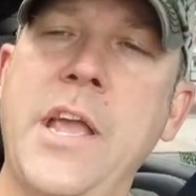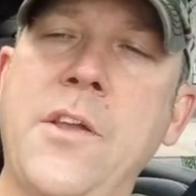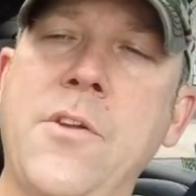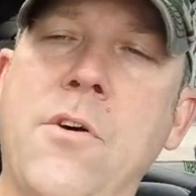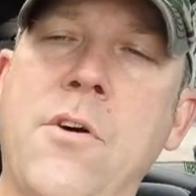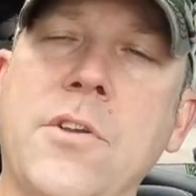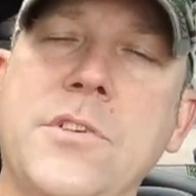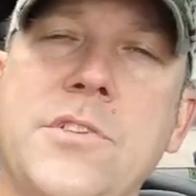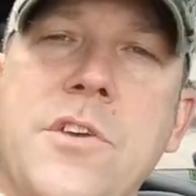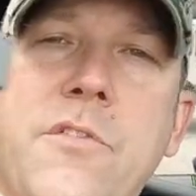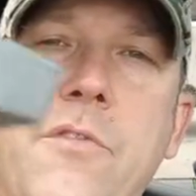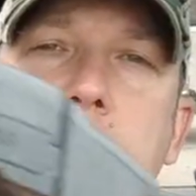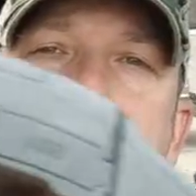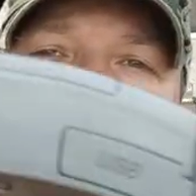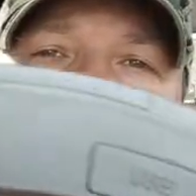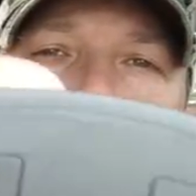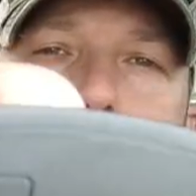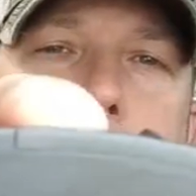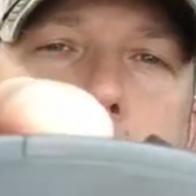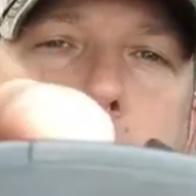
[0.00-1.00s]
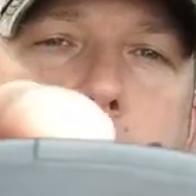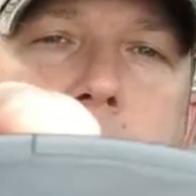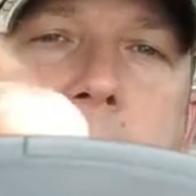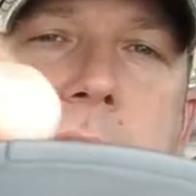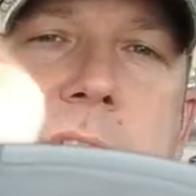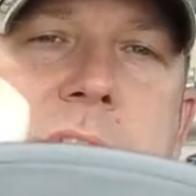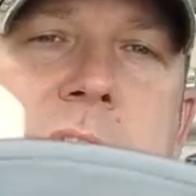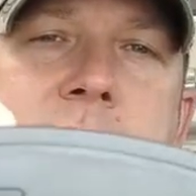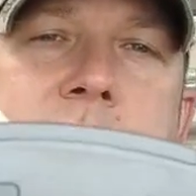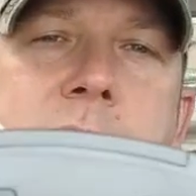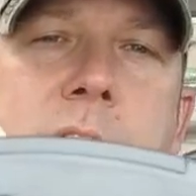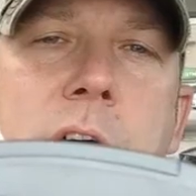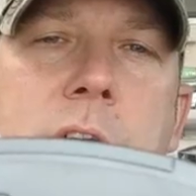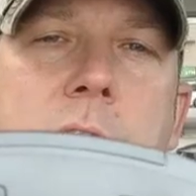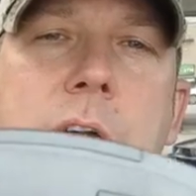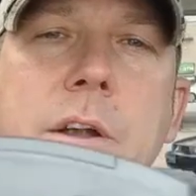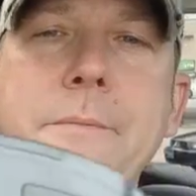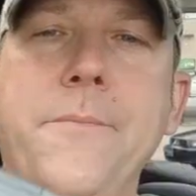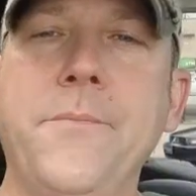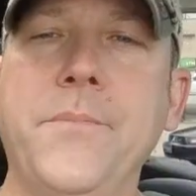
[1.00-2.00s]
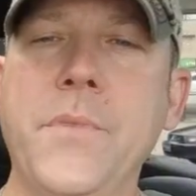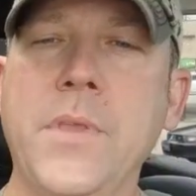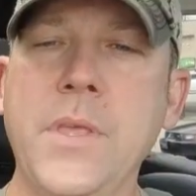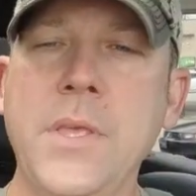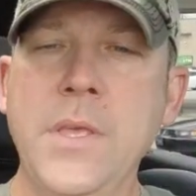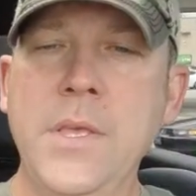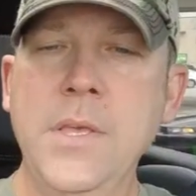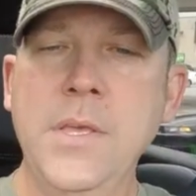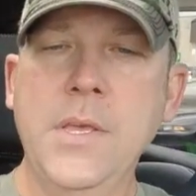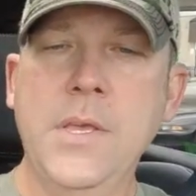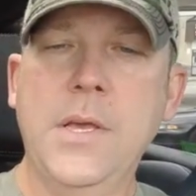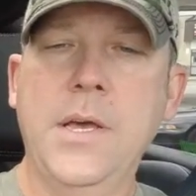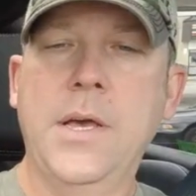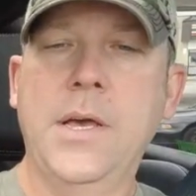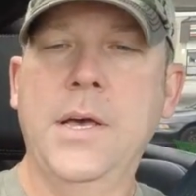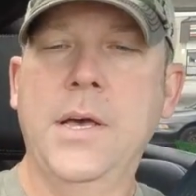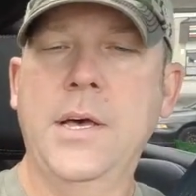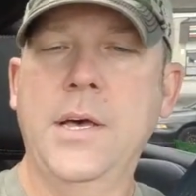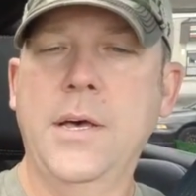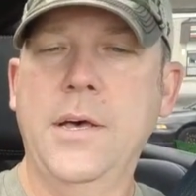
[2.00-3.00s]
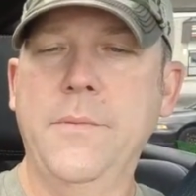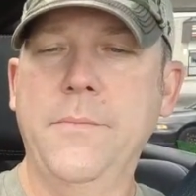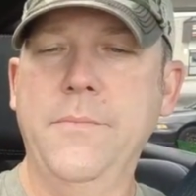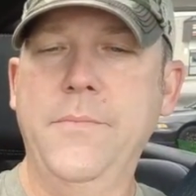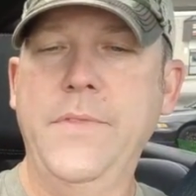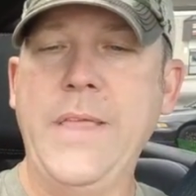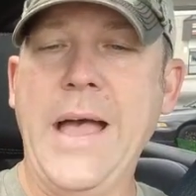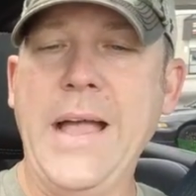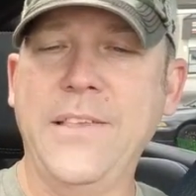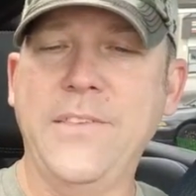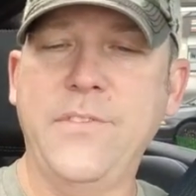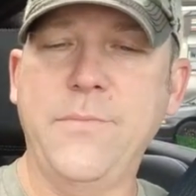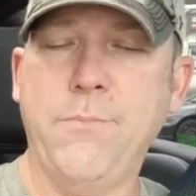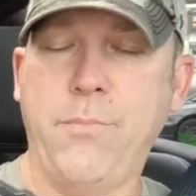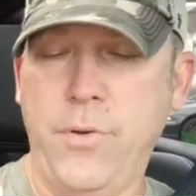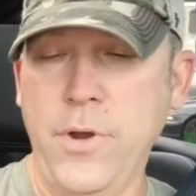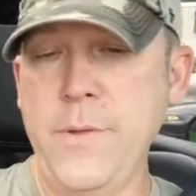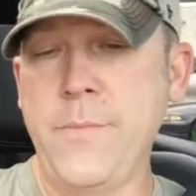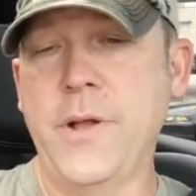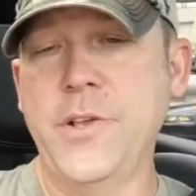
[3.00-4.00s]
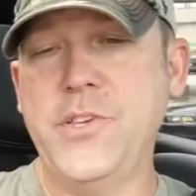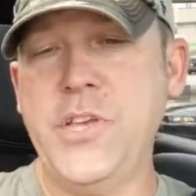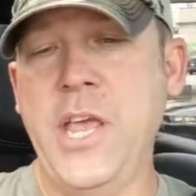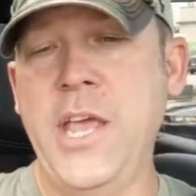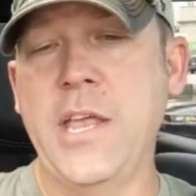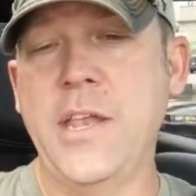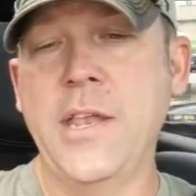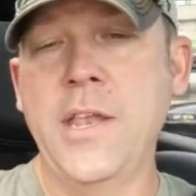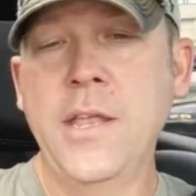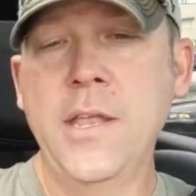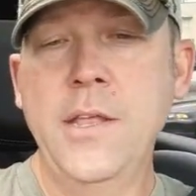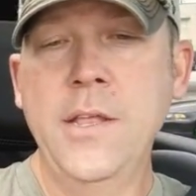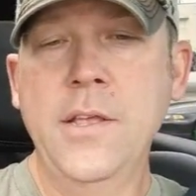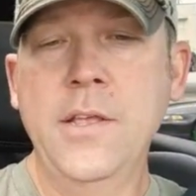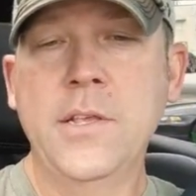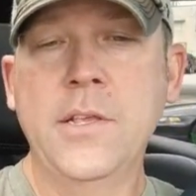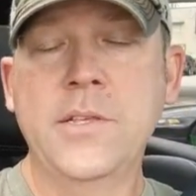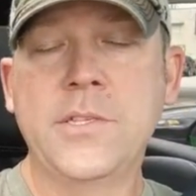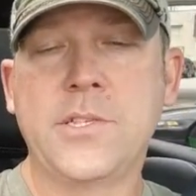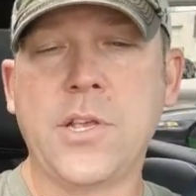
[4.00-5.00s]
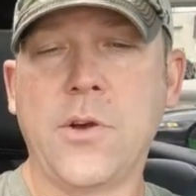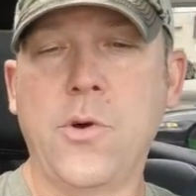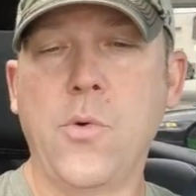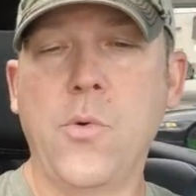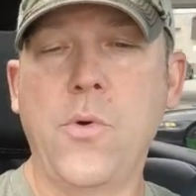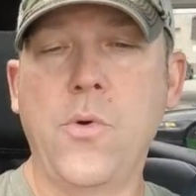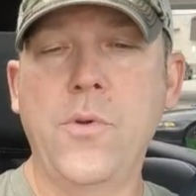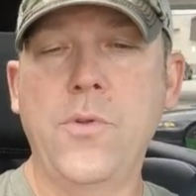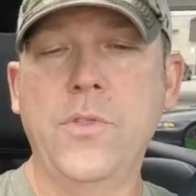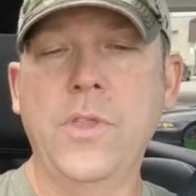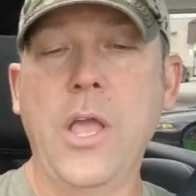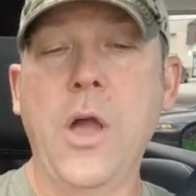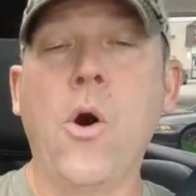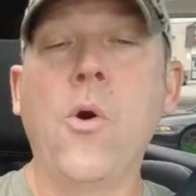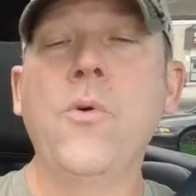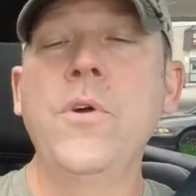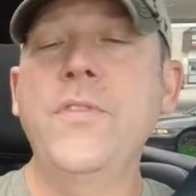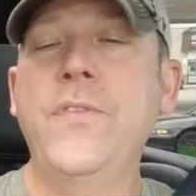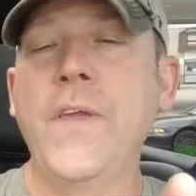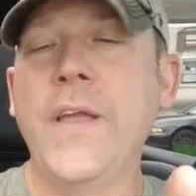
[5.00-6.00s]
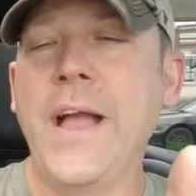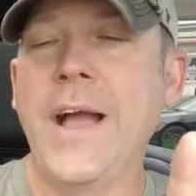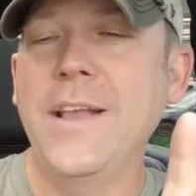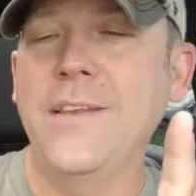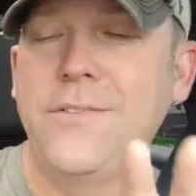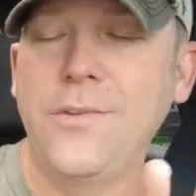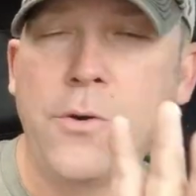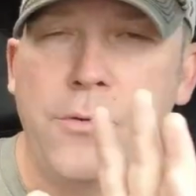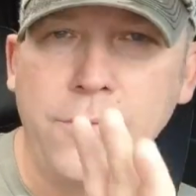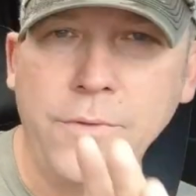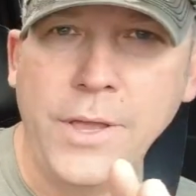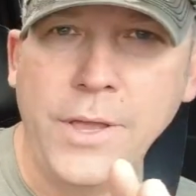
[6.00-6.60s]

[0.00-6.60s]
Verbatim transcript: and also for your micro SD card. That's pretty much it. So the only thing I don't